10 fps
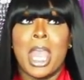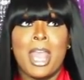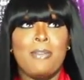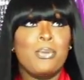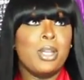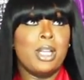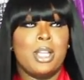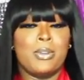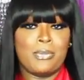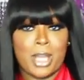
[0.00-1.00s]
every
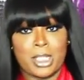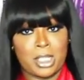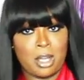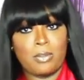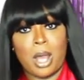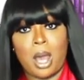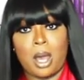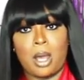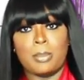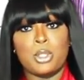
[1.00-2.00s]
other Fashion Nova
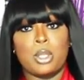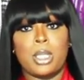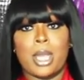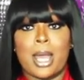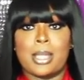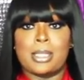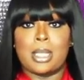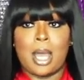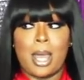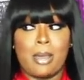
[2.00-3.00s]
haul I'm showing you guys
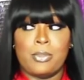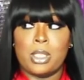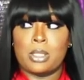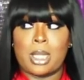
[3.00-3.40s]
I have the